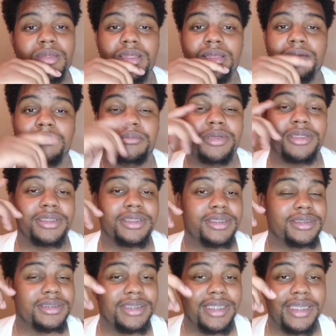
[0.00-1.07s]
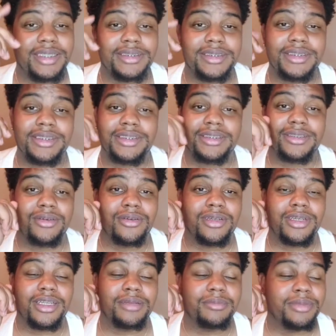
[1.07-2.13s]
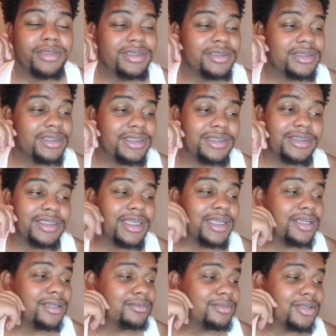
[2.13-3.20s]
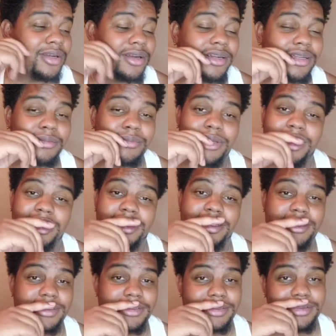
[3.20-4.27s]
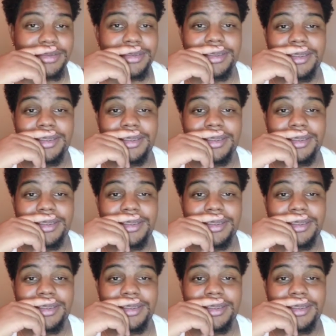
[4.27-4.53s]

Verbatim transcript: But this next this song gotta be ten times harder, man, cause